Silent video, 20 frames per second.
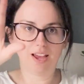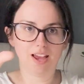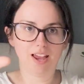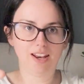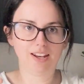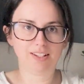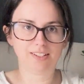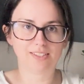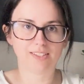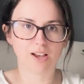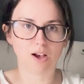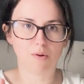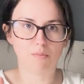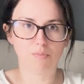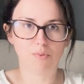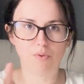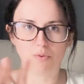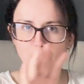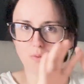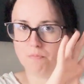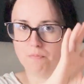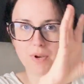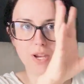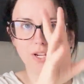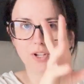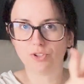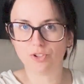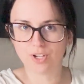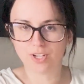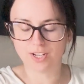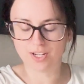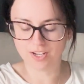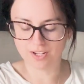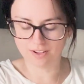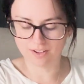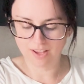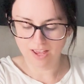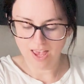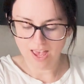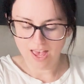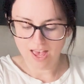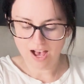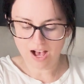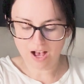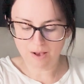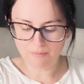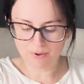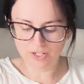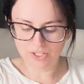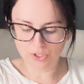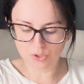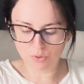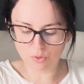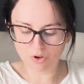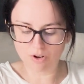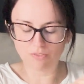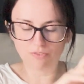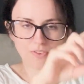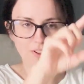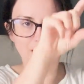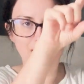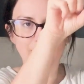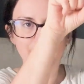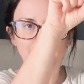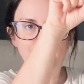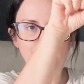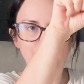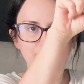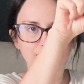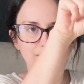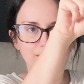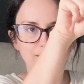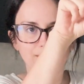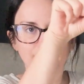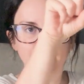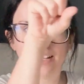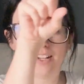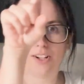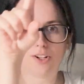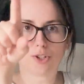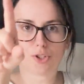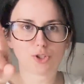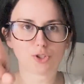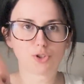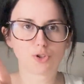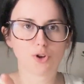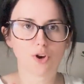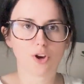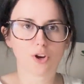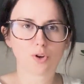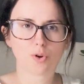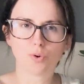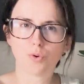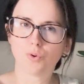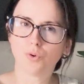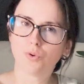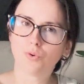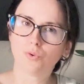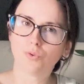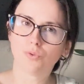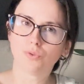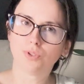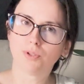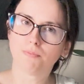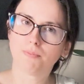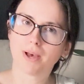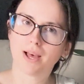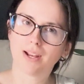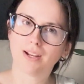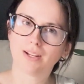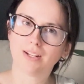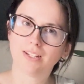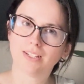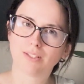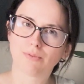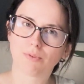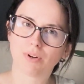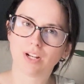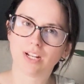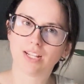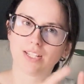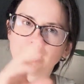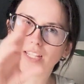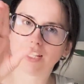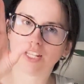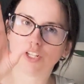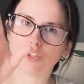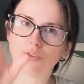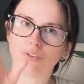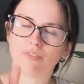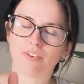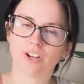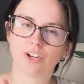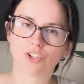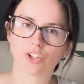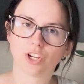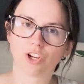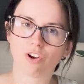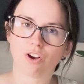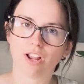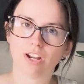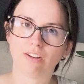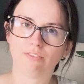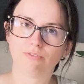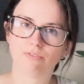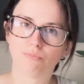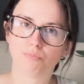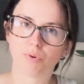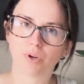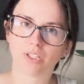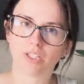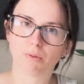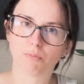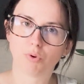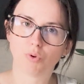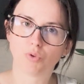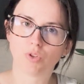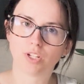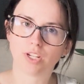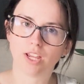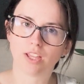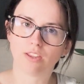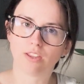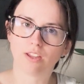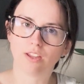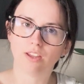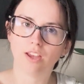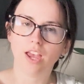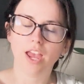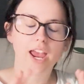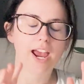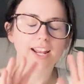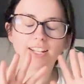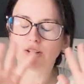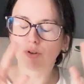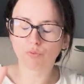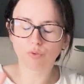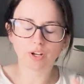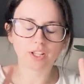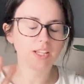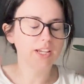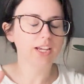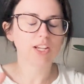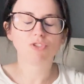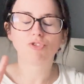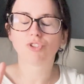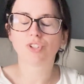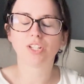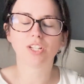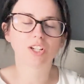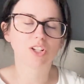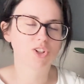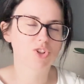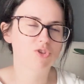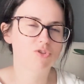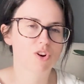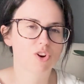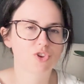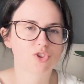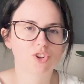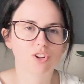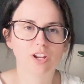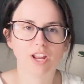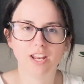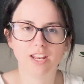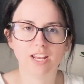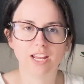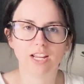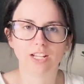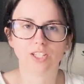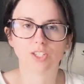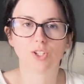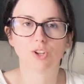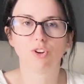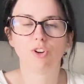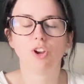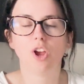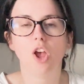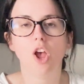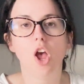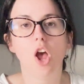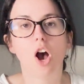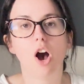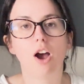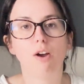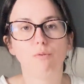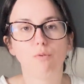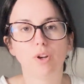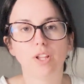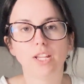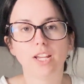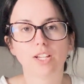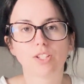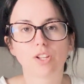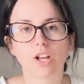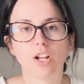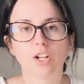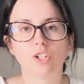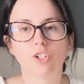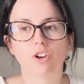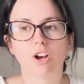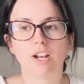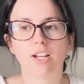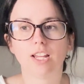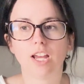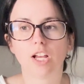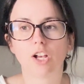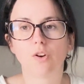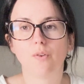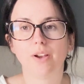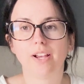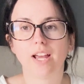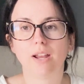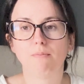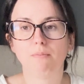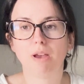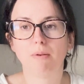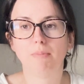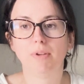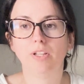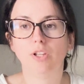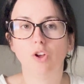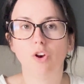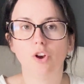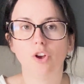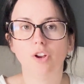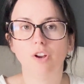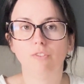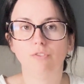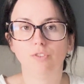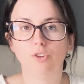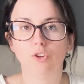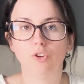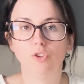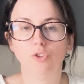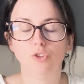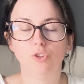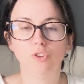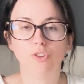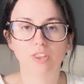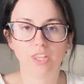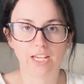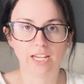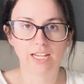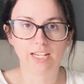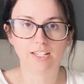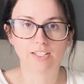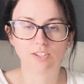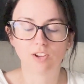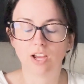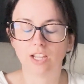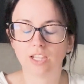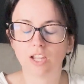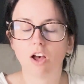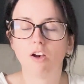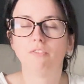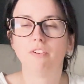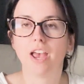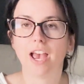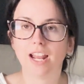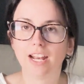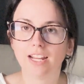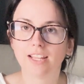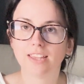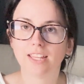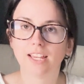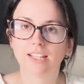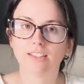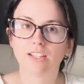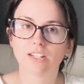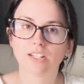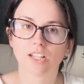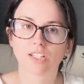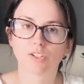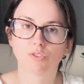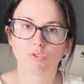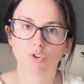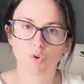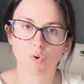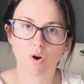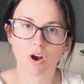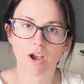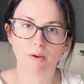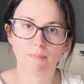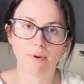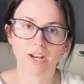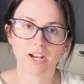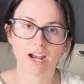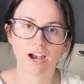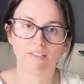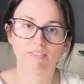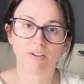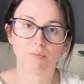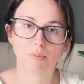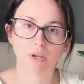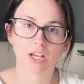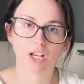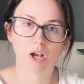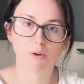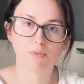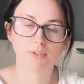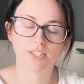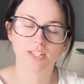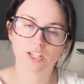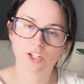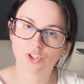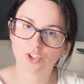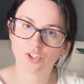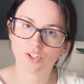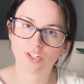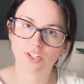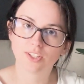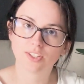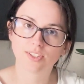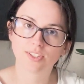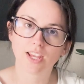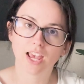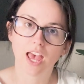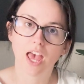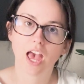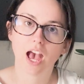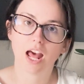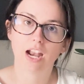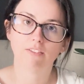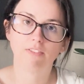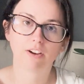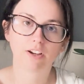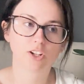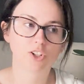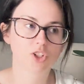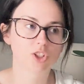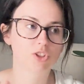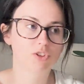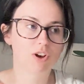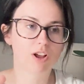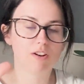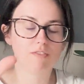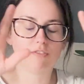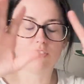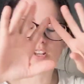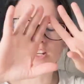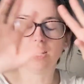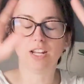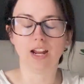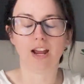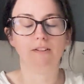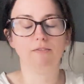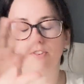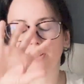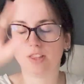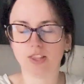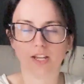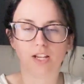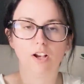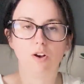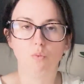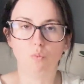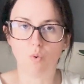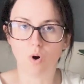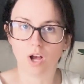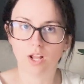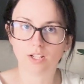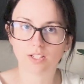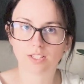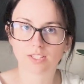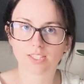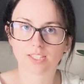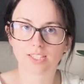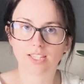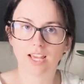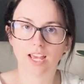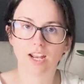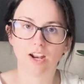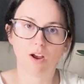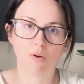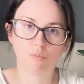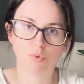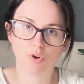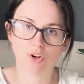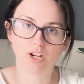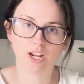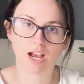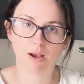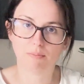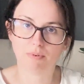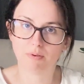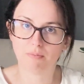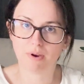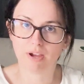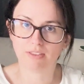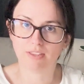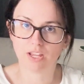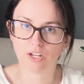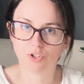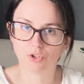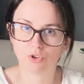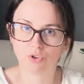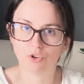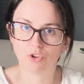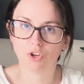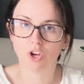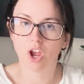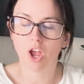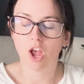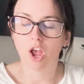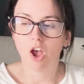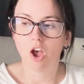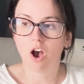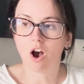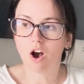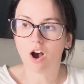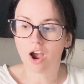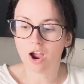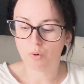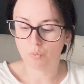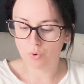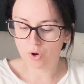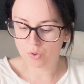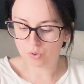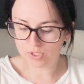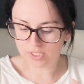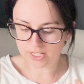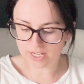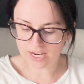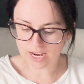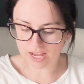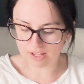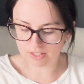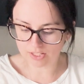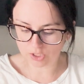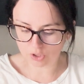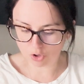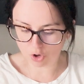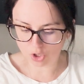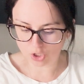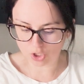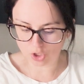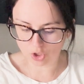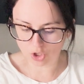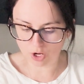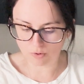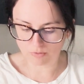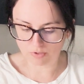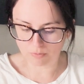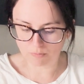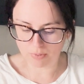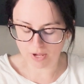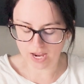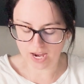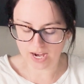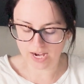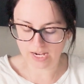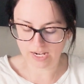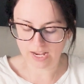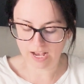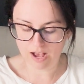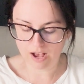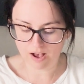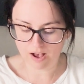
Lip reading: example picture here. It's sort of like in a circle, the pattern is what it is, and then you eventually kind of bring them all together. It's a really interesting construction and knit, so I'm really excited to kind of get going and maybe learn a few new things. I love anything that doesn't require me to have to pick up stitches, and if I can just kind of knit everything at once, then I'm pretty happy about that too. I will see how this goes in terms of being